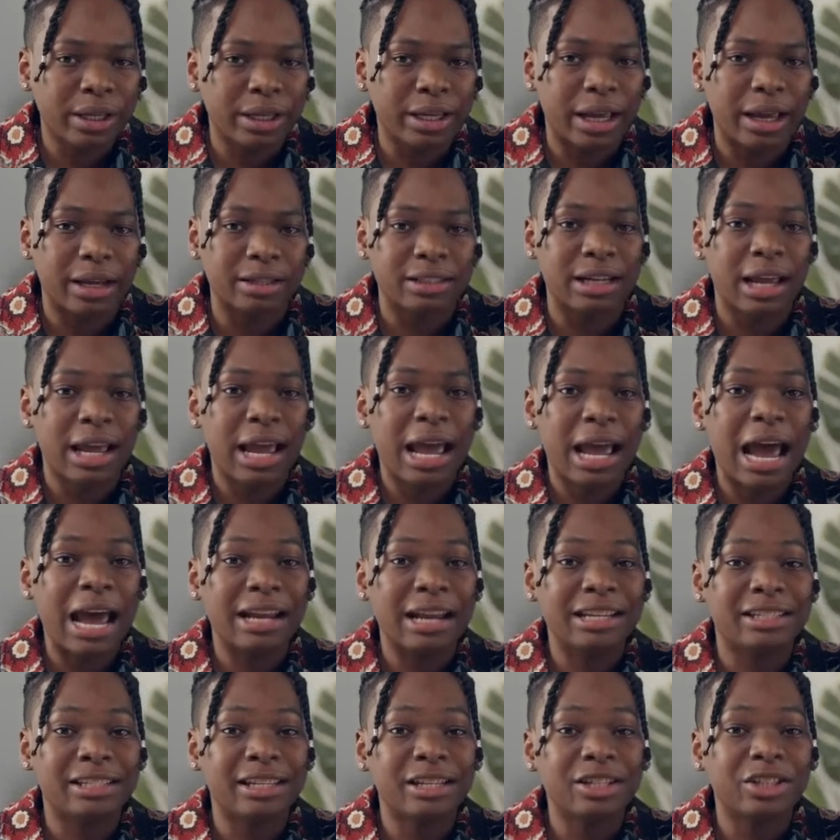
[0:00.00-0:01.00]
weekends,
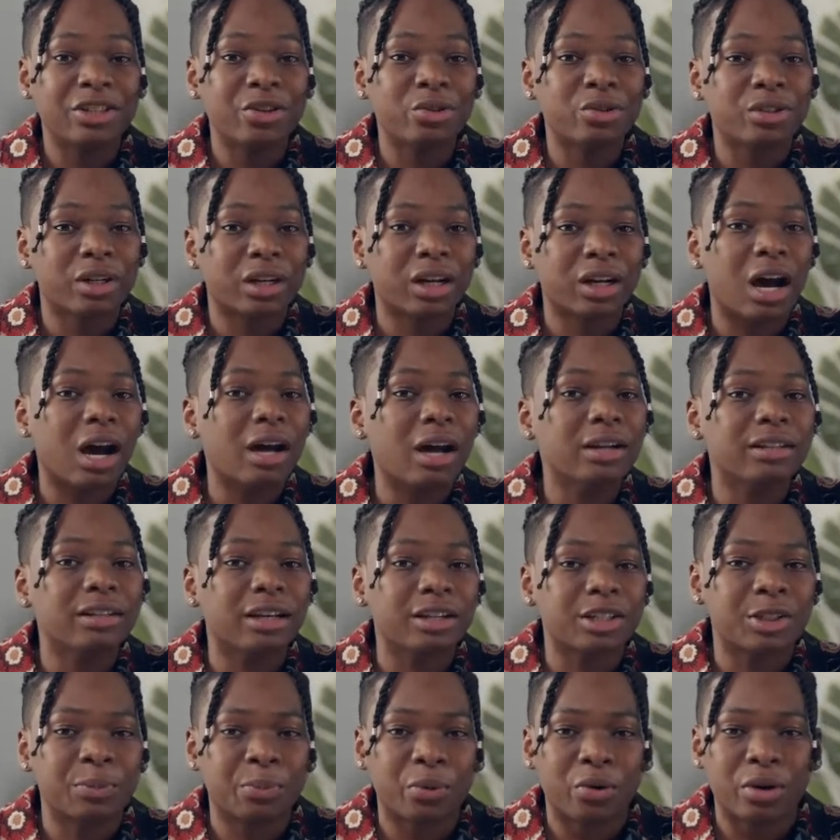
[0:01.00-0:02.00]
and since those are contact
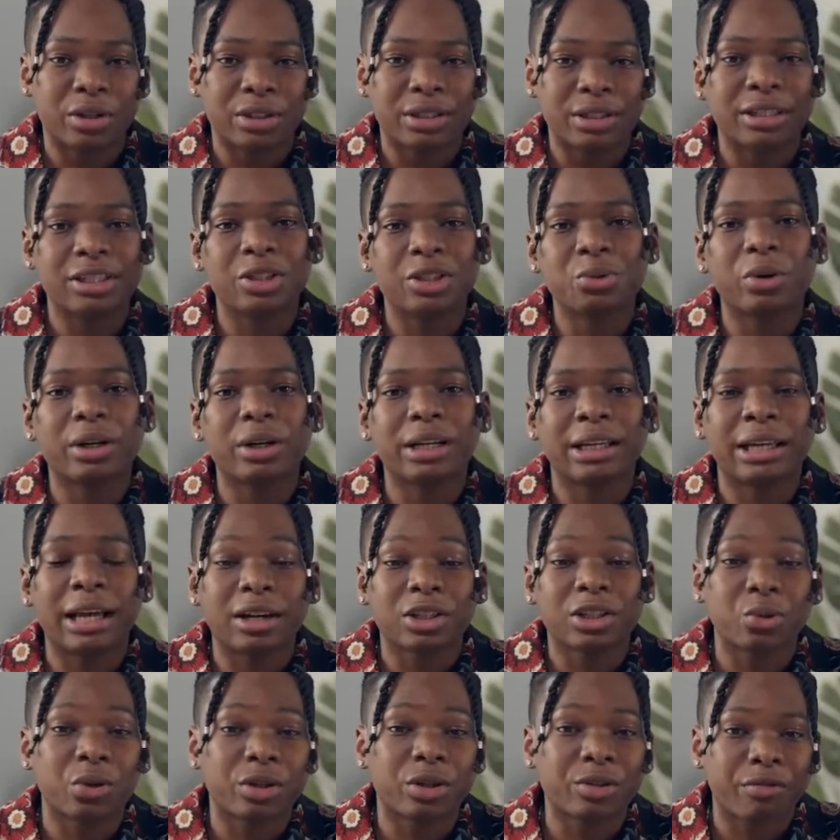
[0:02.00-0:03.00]
sports, this is where the
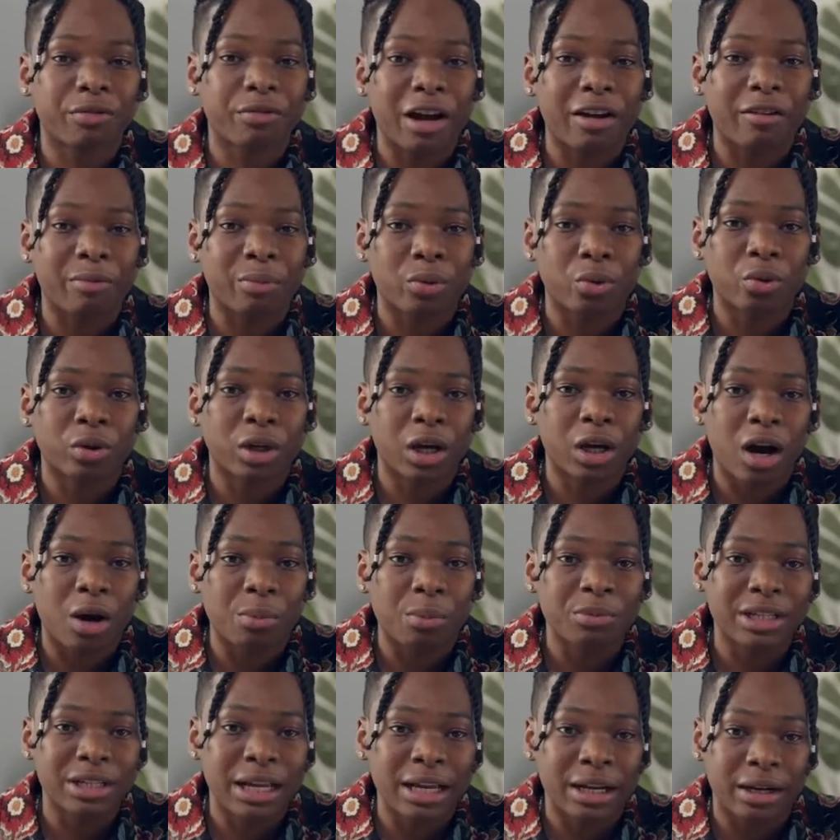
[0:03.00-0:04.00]
Galaxy Watch 5 Pro
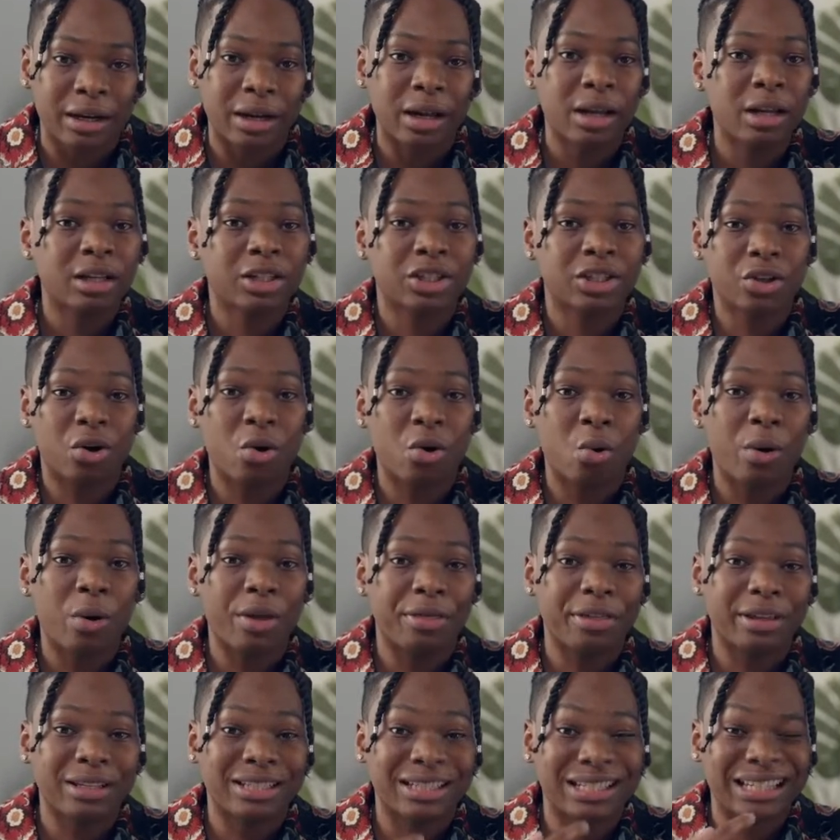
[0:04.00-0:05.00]
comes in. So
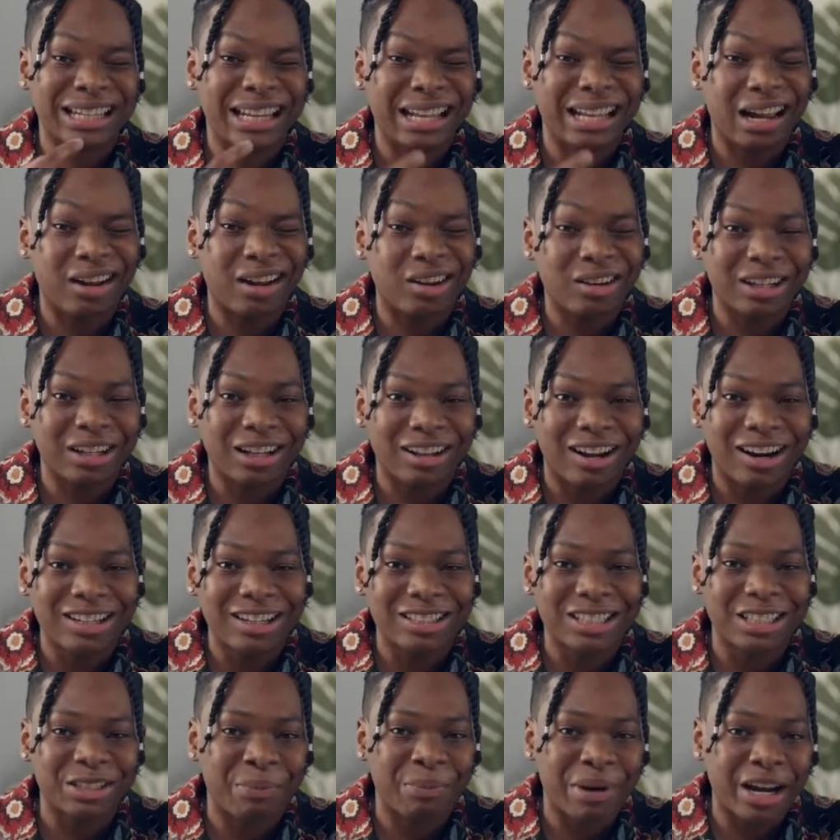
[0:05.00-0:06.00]
with its
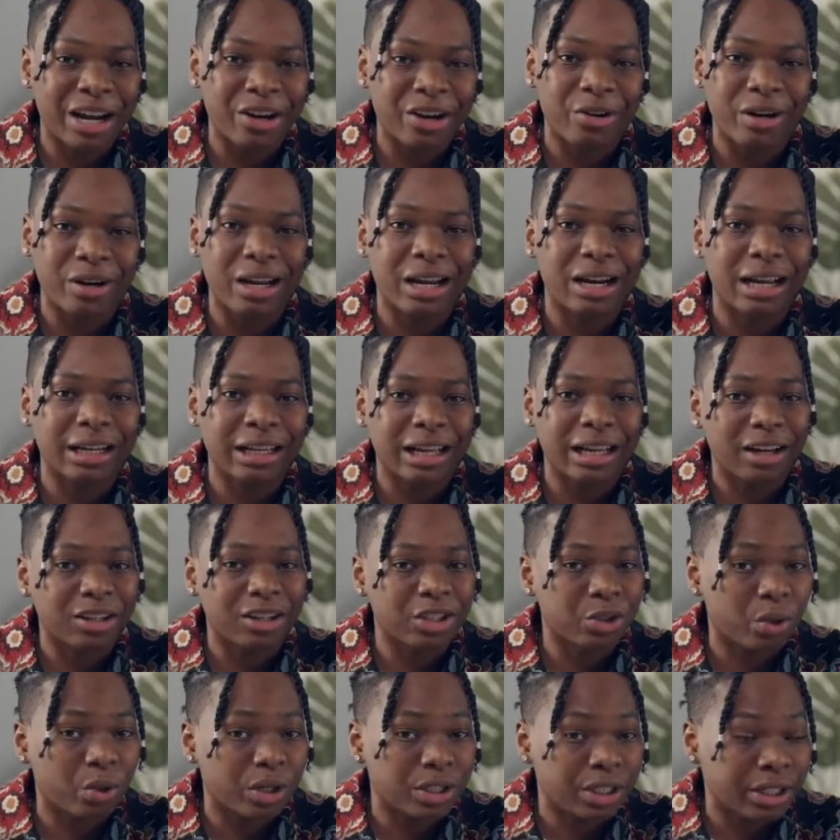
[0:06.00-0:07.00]
largest battery in a
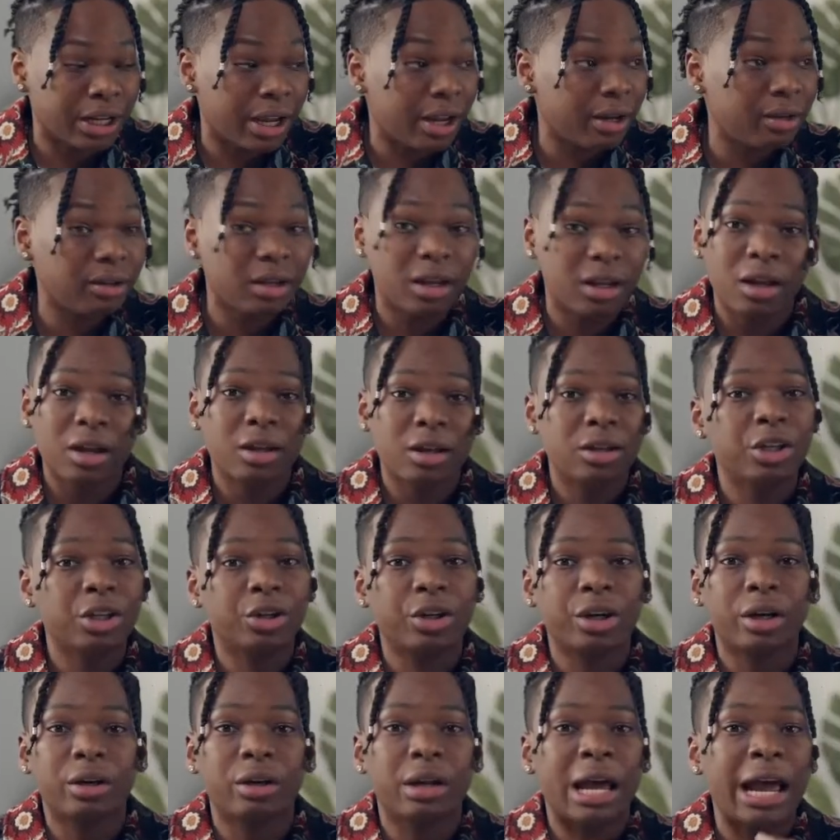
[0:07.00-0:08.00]
Galaxy Watch yet, you
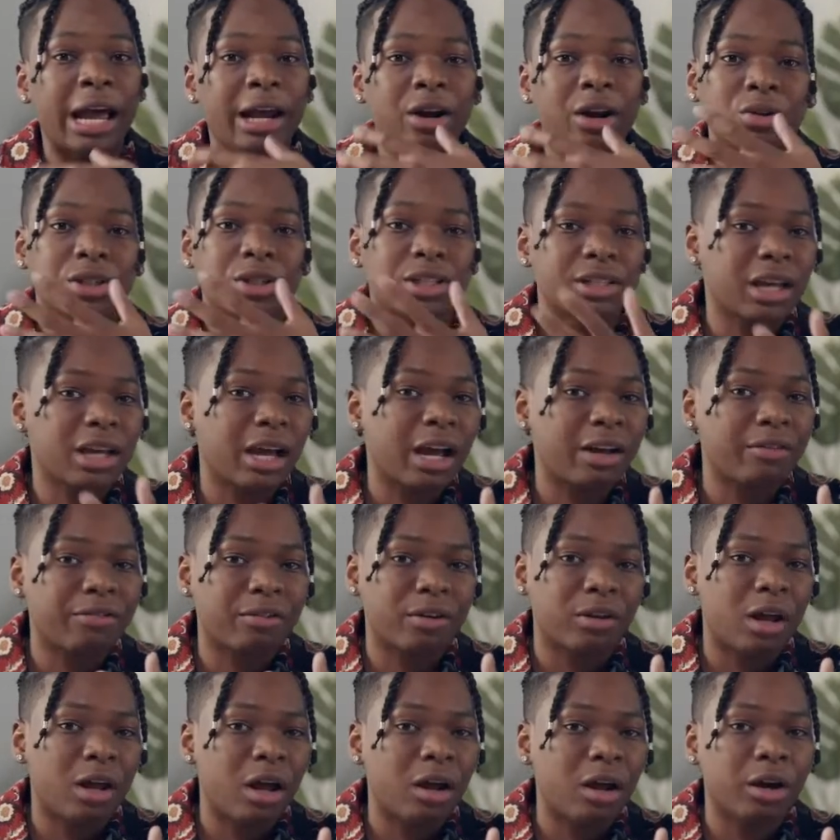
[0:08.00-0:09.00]
could head outside for
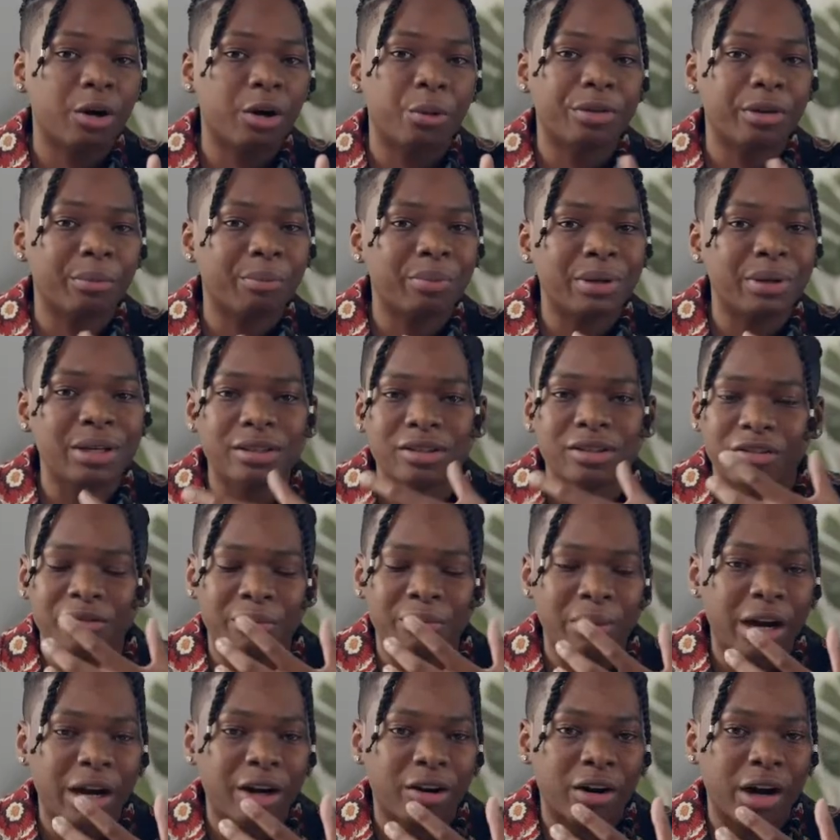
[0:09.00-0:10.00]
longer with a peace of
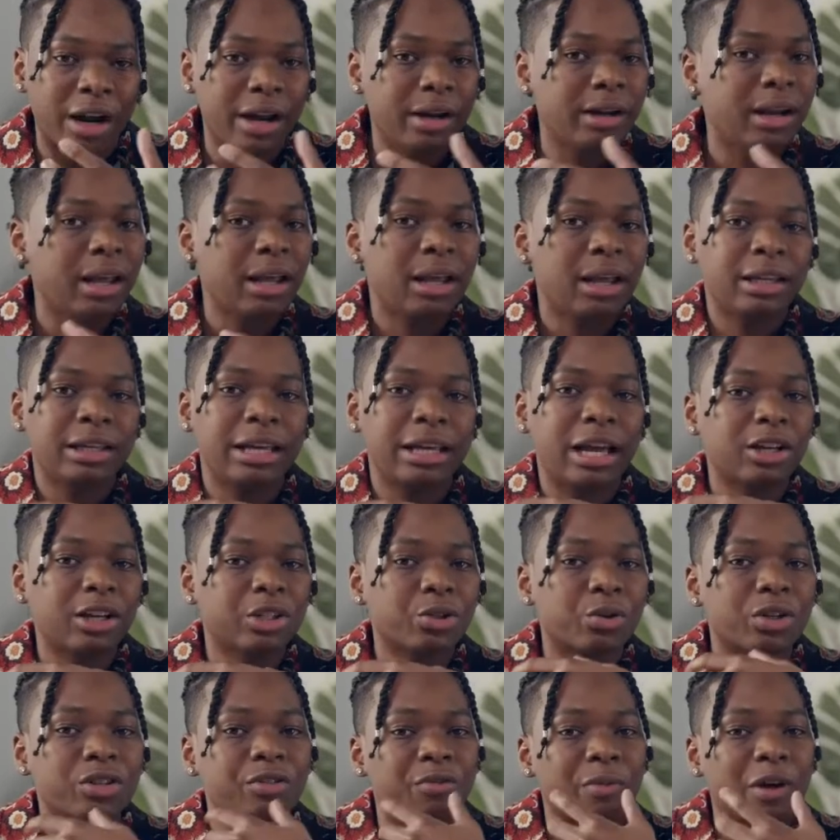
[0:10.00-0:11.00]
mind, right? Galaxy
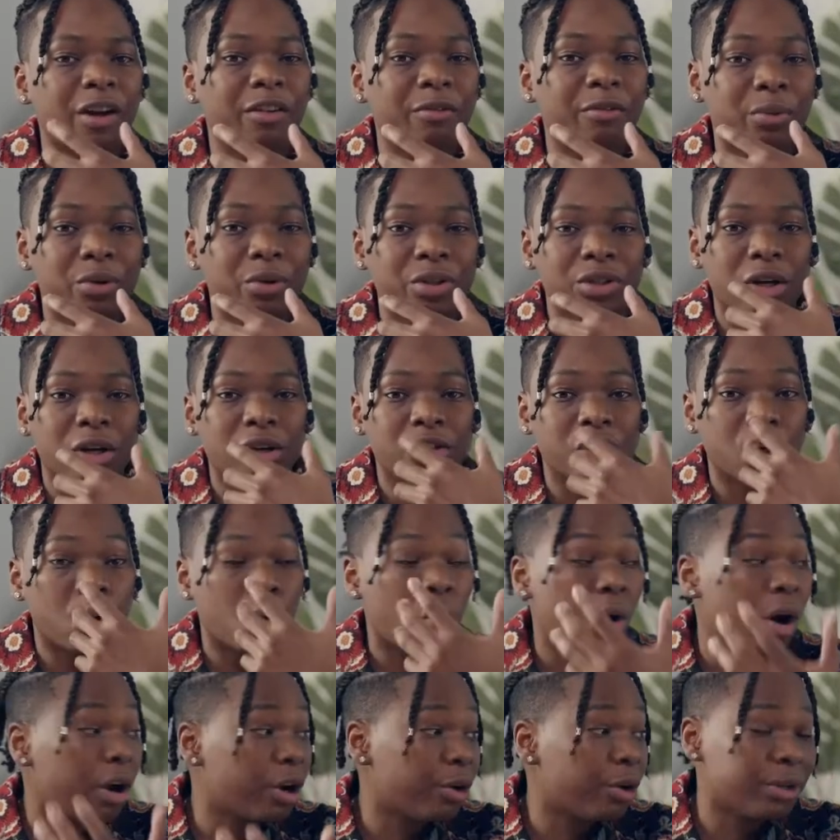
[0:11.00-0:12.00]
Watch 5 Pro is also
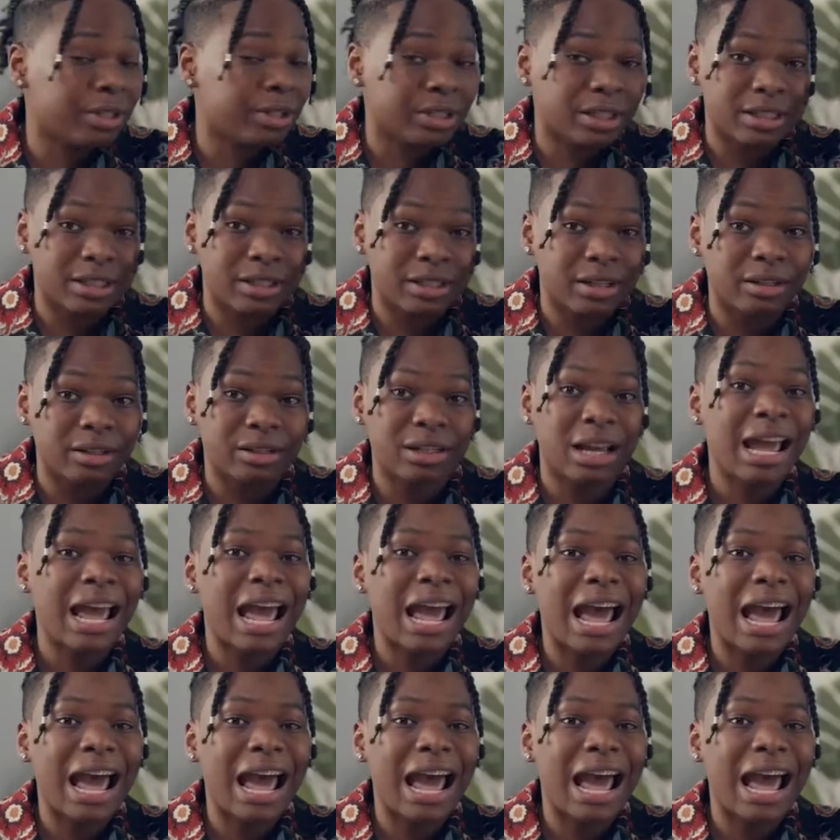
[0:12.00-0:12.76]
water resistant